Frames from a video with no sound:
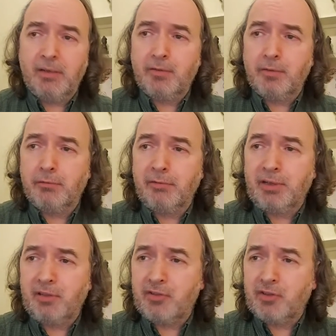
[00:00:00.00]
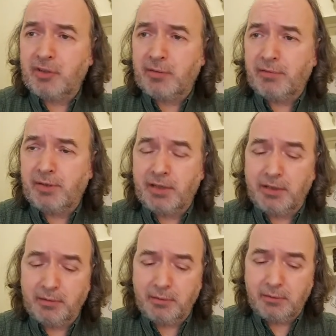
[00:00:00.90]
to reach for
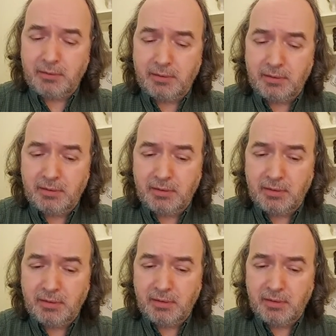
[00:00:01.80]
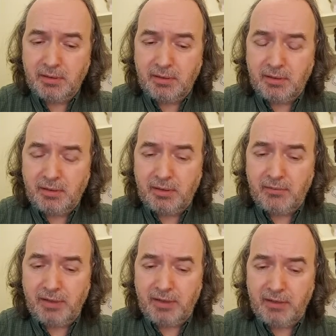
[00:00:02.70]
you,
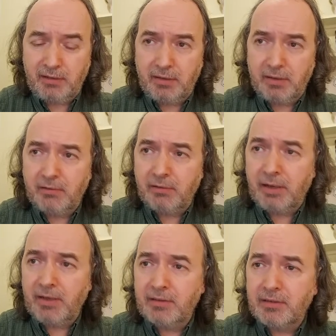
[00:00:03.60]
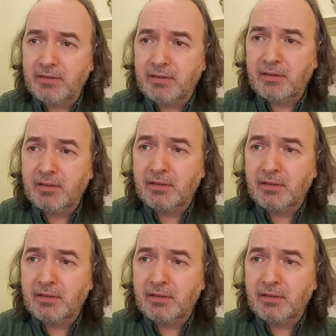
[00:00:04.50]
give in to your grace,